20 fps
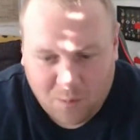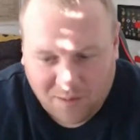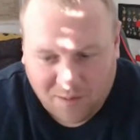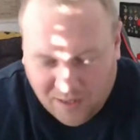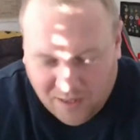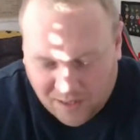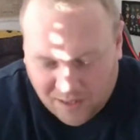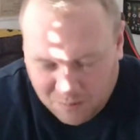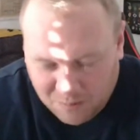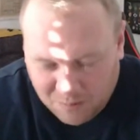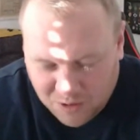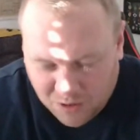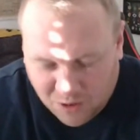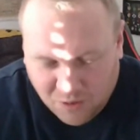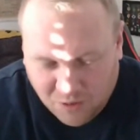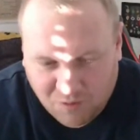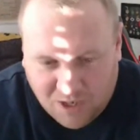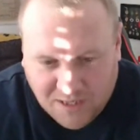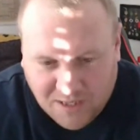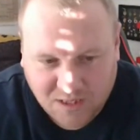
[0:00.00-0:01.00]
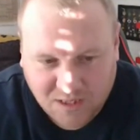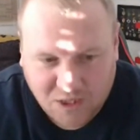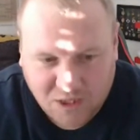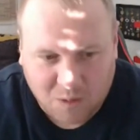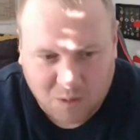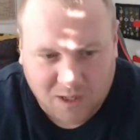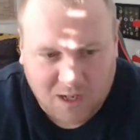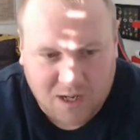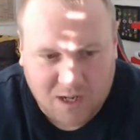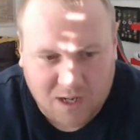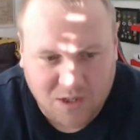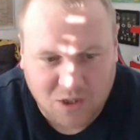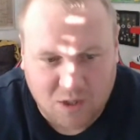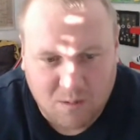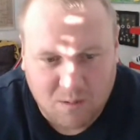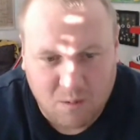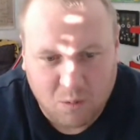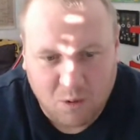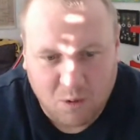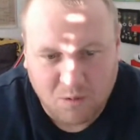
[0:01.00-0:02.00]
I think it was a good race that she won last
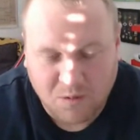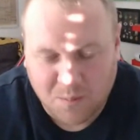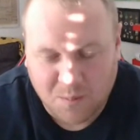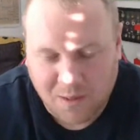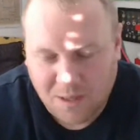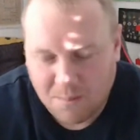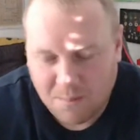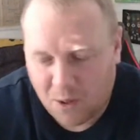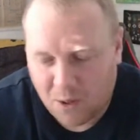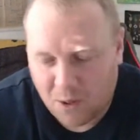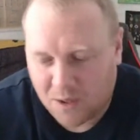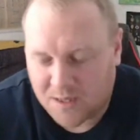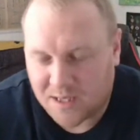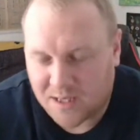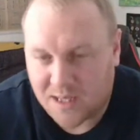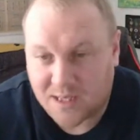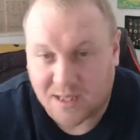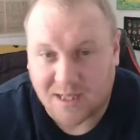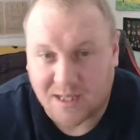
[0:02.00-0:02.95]
time at Wolves, beating Politics.